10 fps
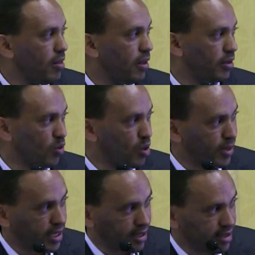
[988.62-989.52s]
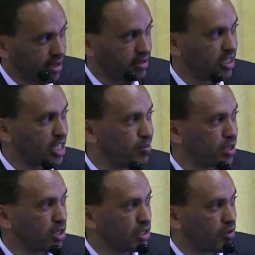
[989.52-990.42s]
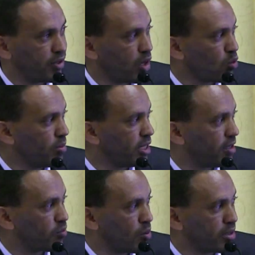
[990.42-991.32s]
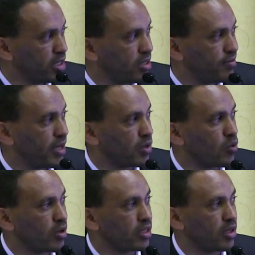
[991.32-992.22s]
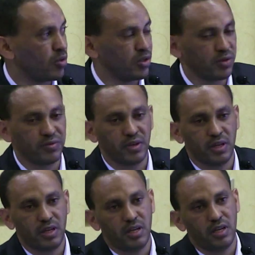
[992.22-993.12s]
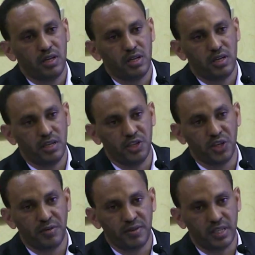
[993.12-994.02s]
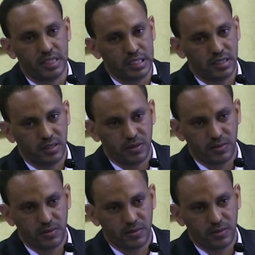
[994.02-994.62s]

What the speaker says: And globally, less than 30% of young women have comprehensive and correct knowledge of HIV/AIDS.